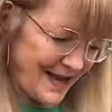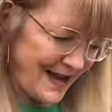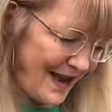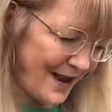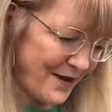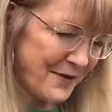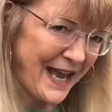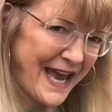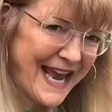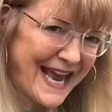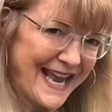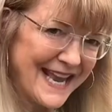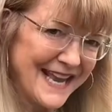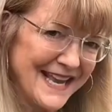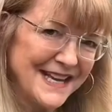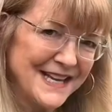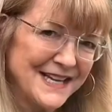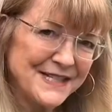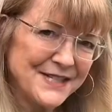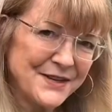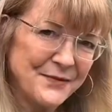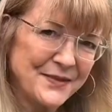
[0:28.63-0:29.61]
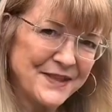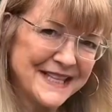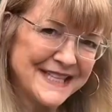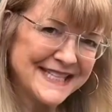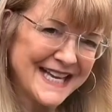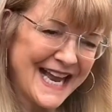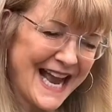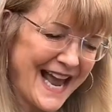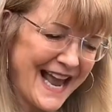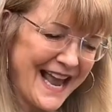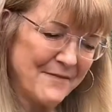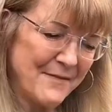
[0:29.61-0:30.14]
Okay, so
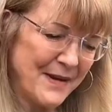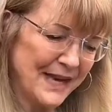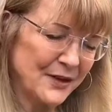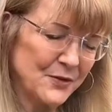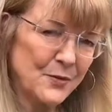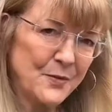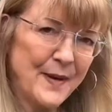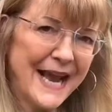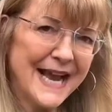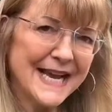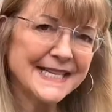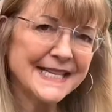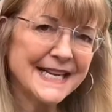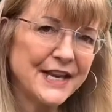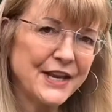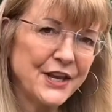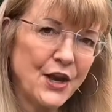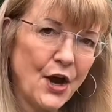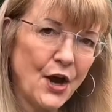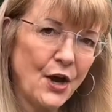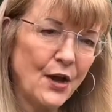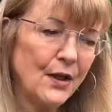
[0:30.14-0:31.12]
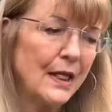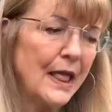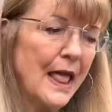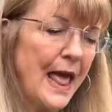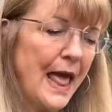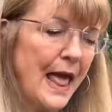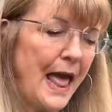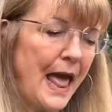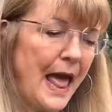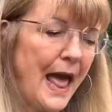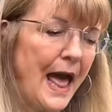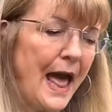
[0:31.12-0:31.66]
I have my little basket, y'all.
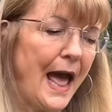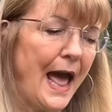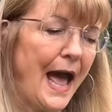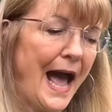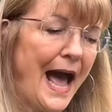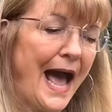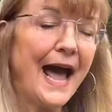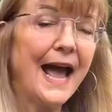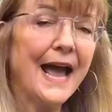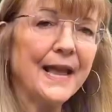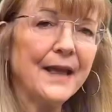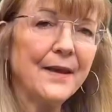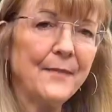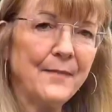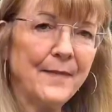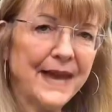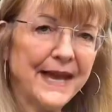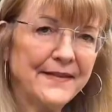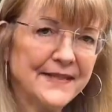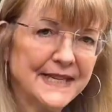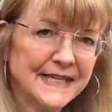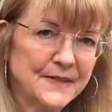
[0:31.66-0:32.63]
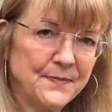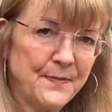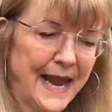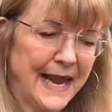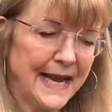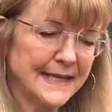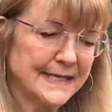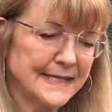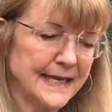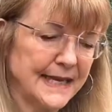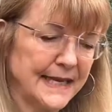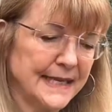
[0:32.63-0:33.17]
I made this
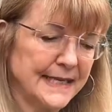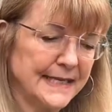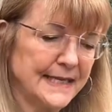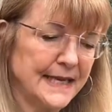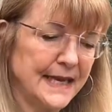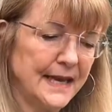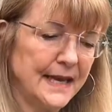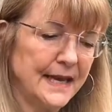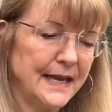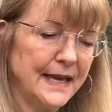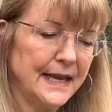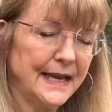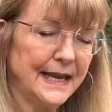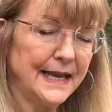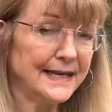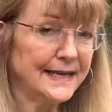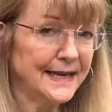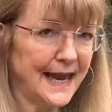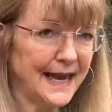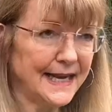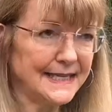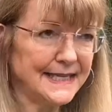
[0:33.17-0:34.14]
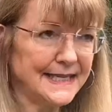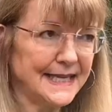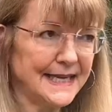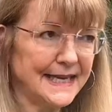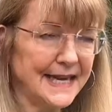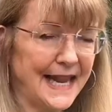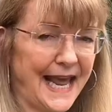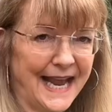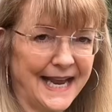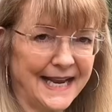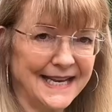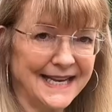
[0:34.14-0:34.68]
basket in
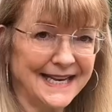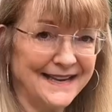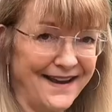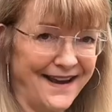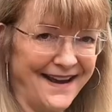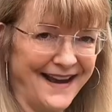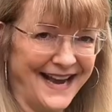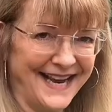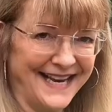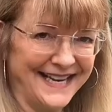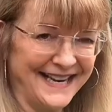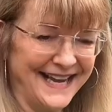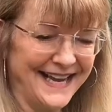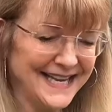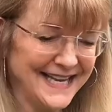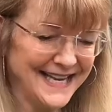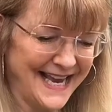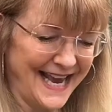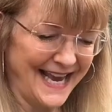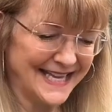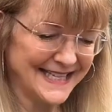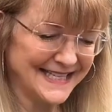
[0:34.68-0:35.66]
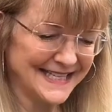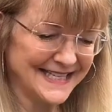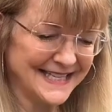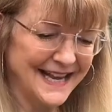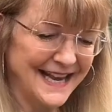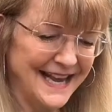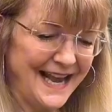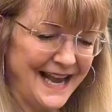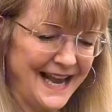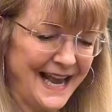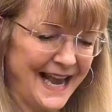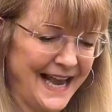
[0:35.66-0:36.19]
1989. Yes,
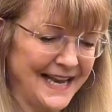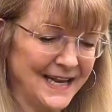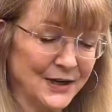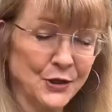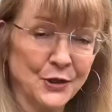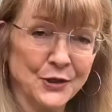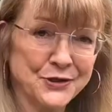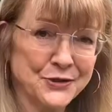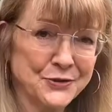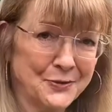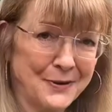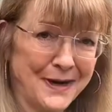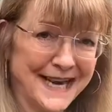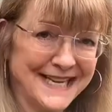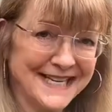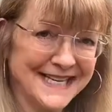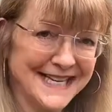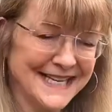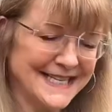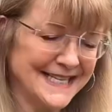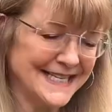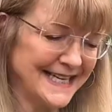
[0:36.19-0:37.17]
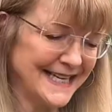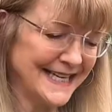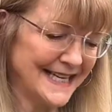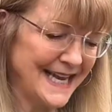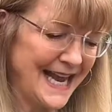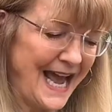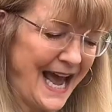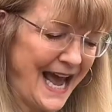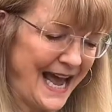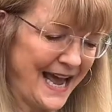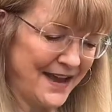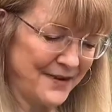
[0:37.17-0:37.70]
and it looks great, doesn't it?
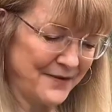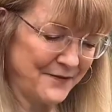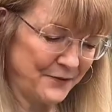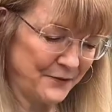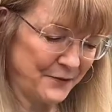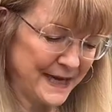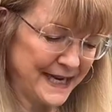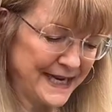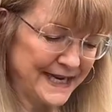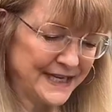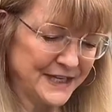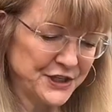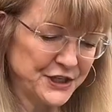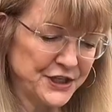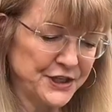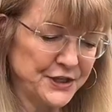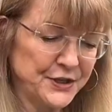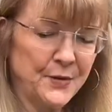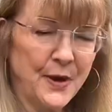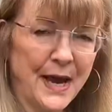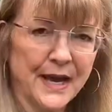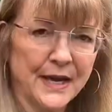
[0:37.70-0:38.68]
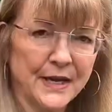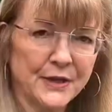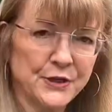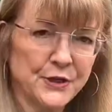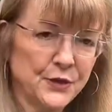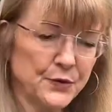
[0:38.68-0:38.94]
I had a friend and she knew how to